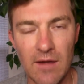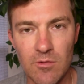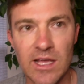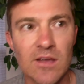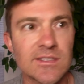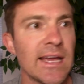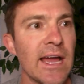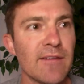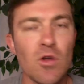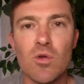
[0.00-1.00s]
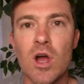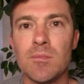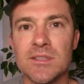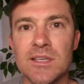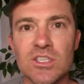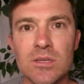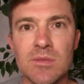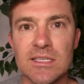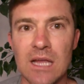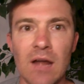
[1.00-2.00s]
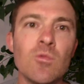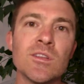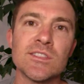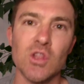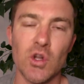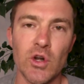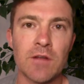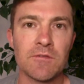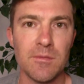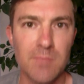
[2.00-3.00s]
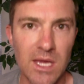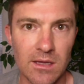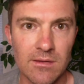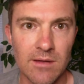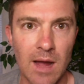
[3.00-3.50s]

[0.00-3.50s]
everyone else, I have no competition because everyone's learning from me.